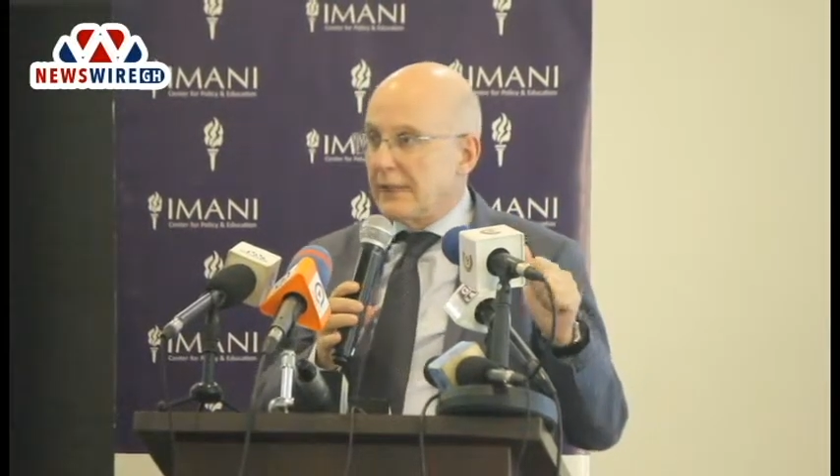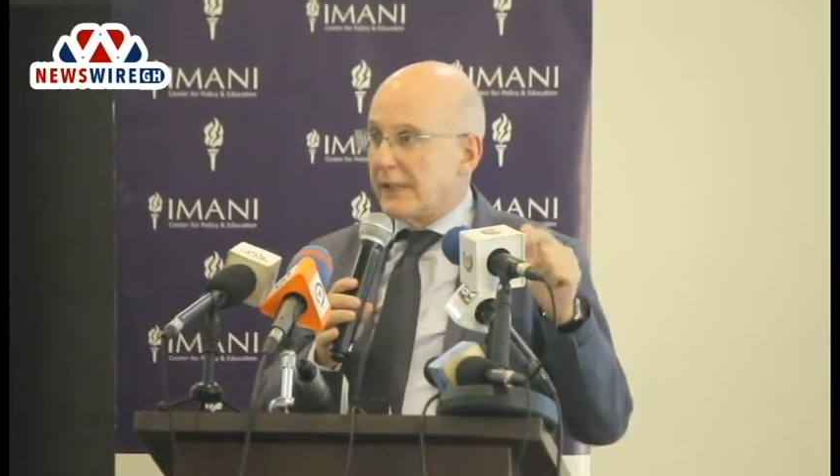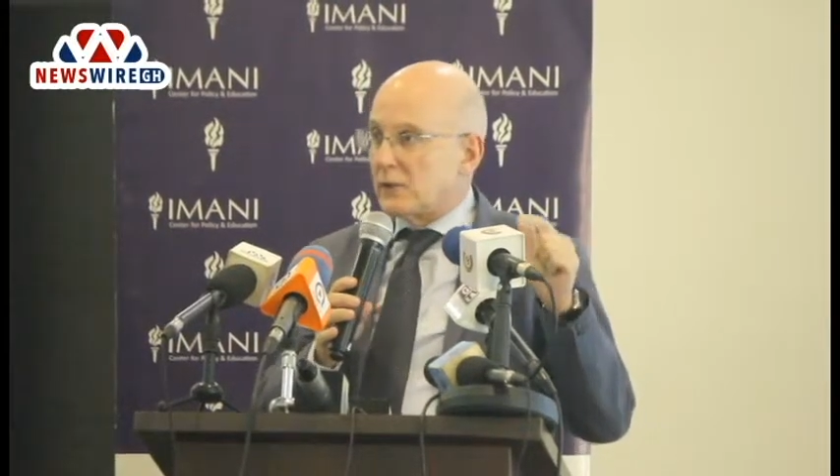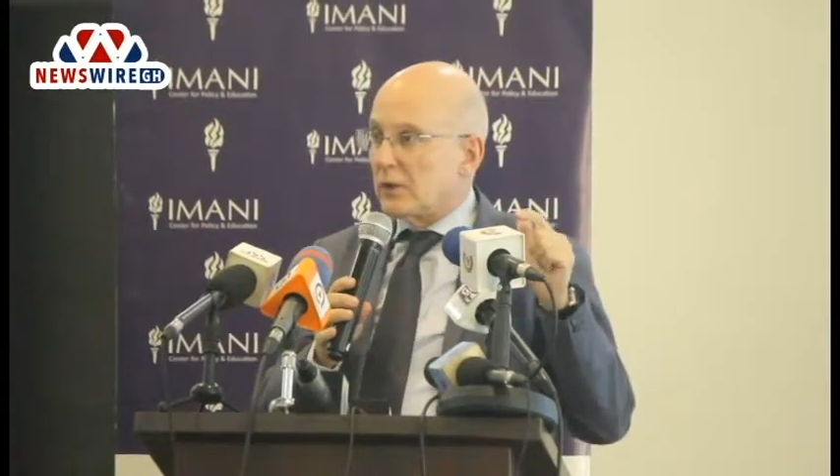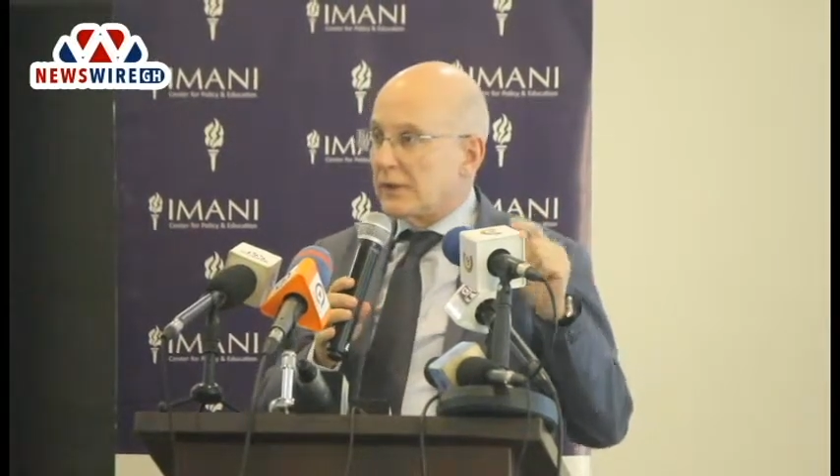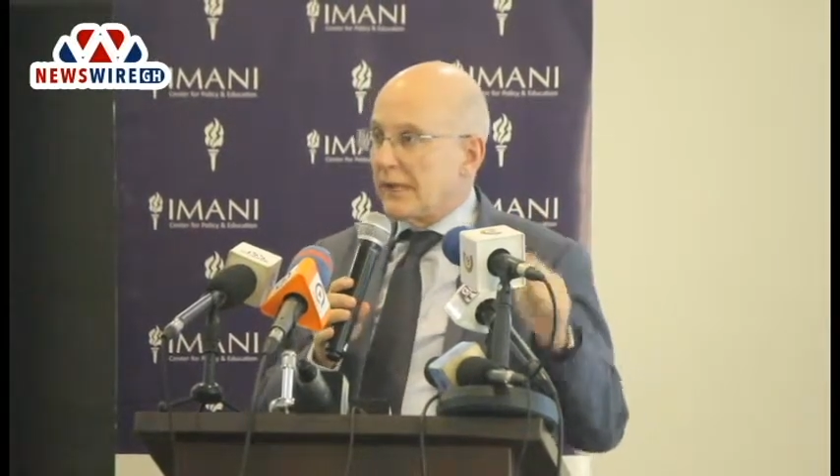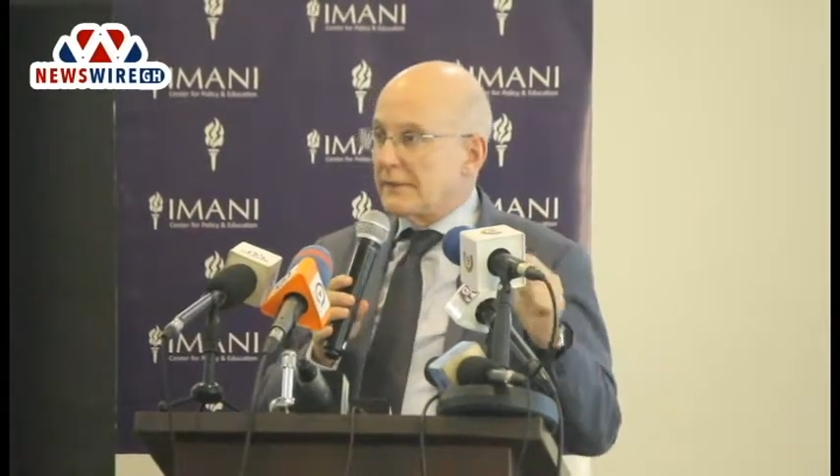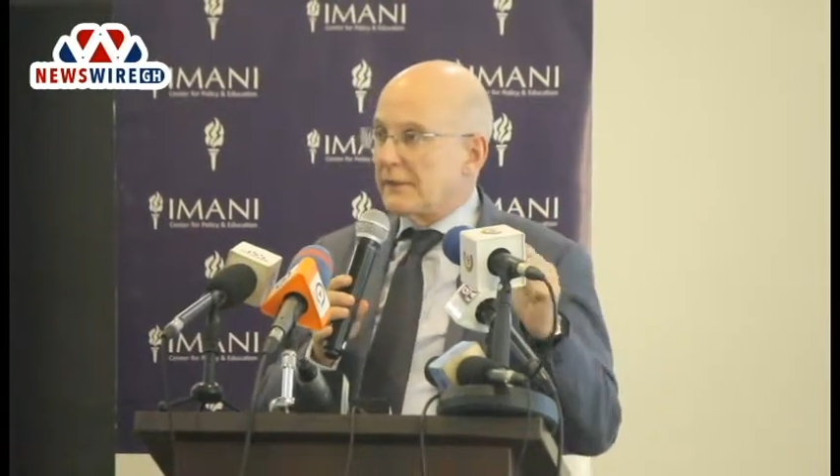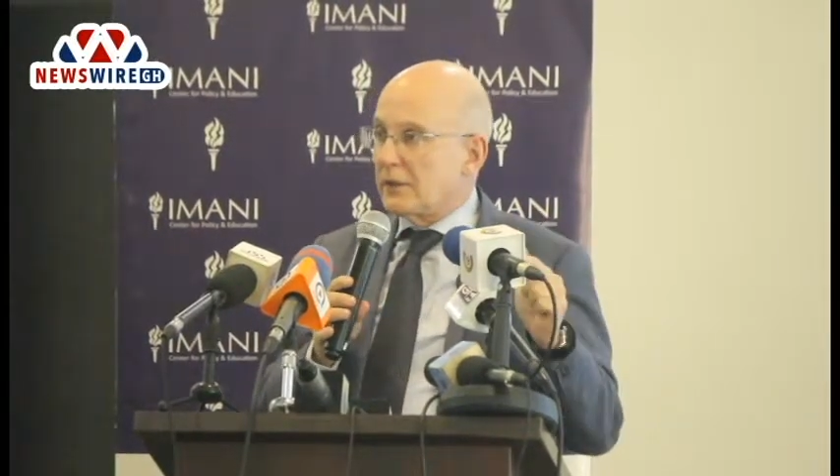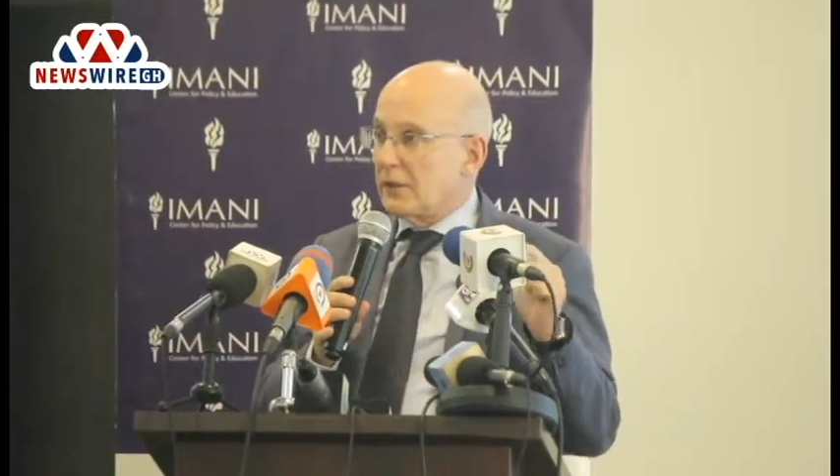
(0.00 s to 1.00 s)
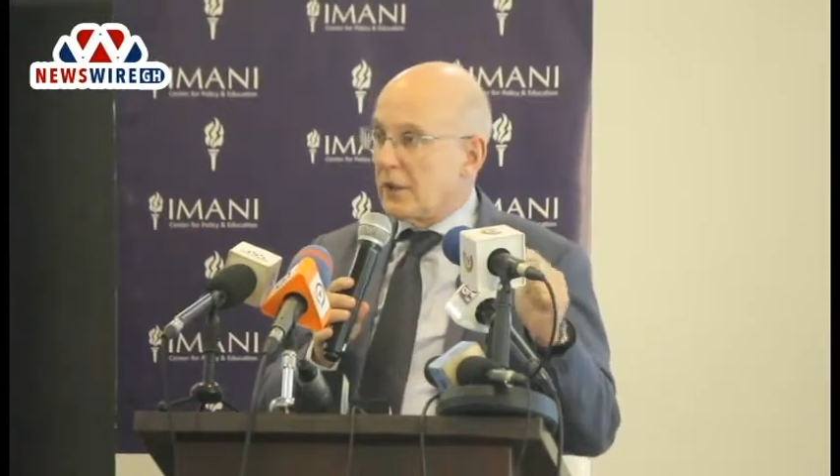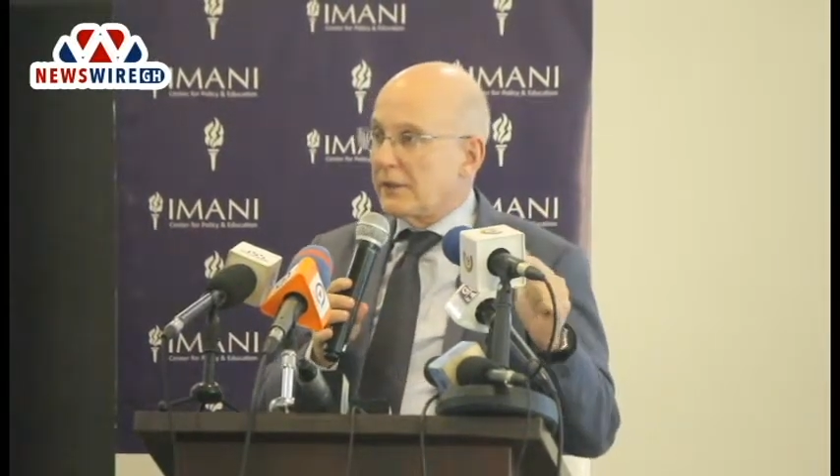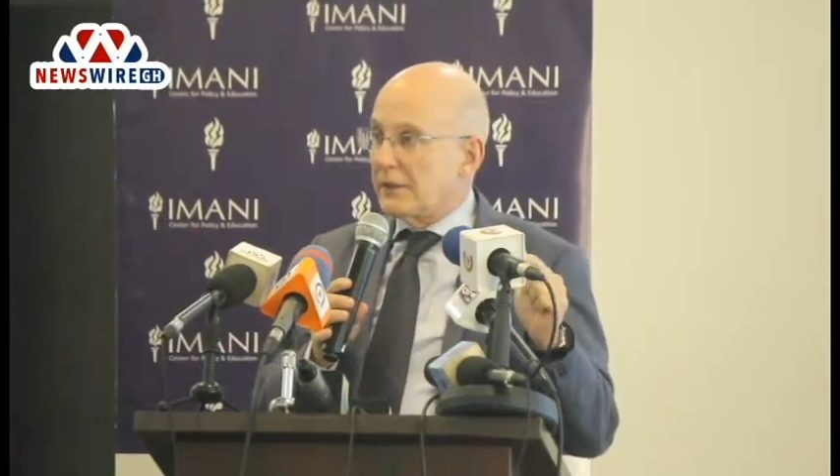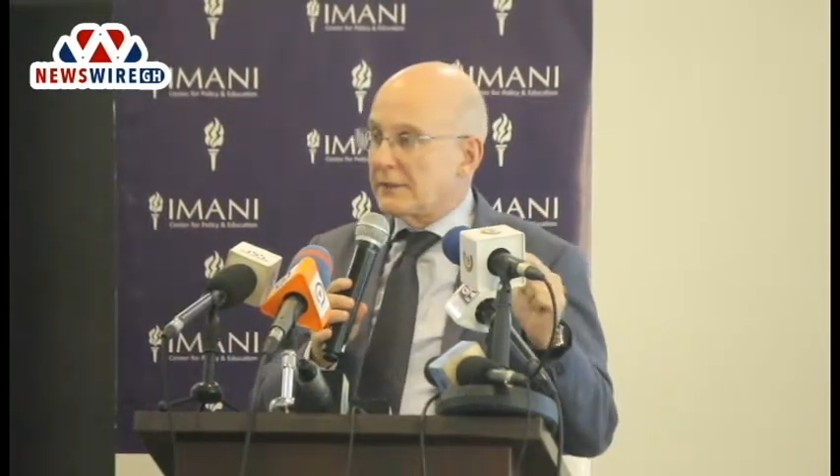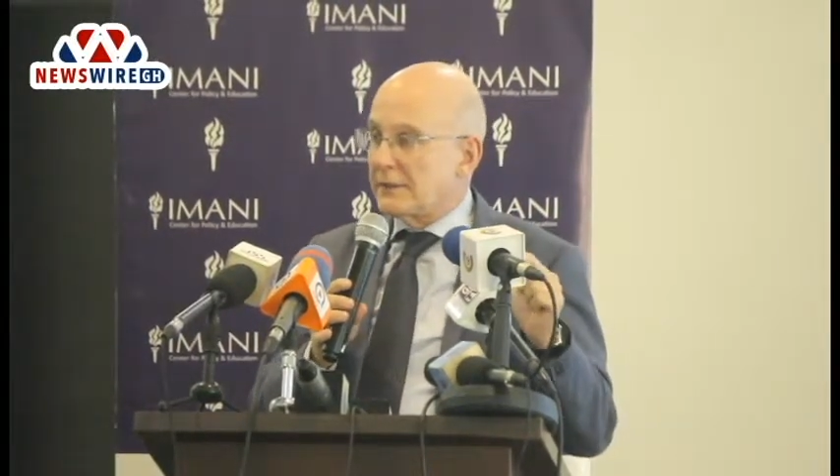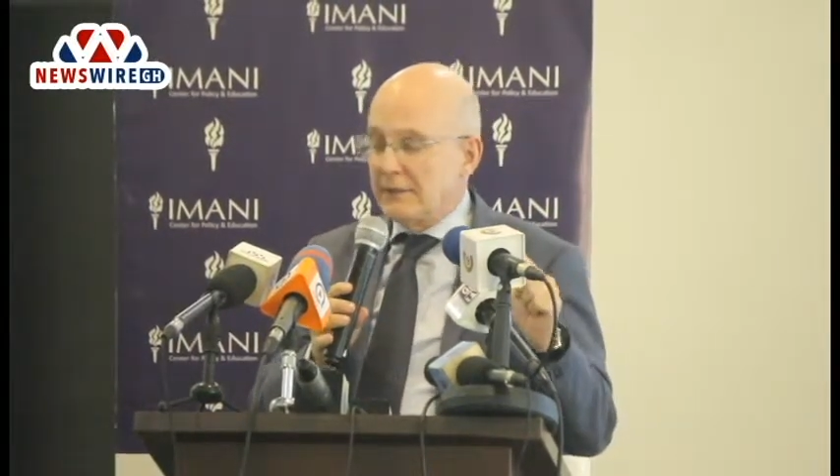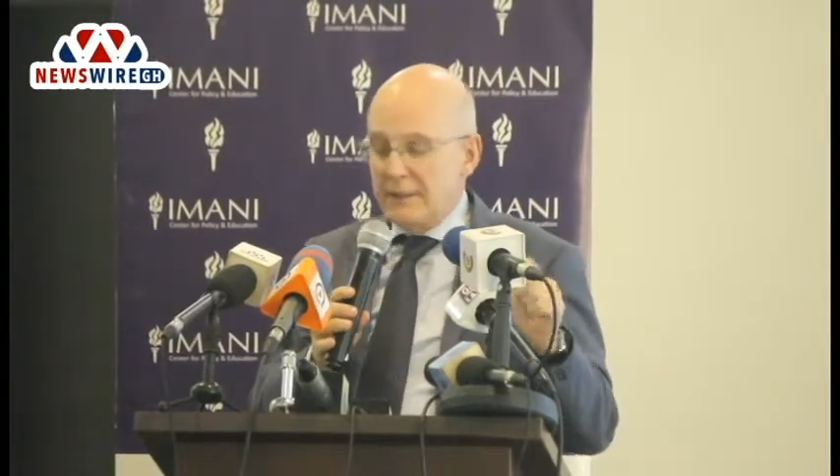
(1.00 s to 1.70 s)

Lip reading: and natural gas economics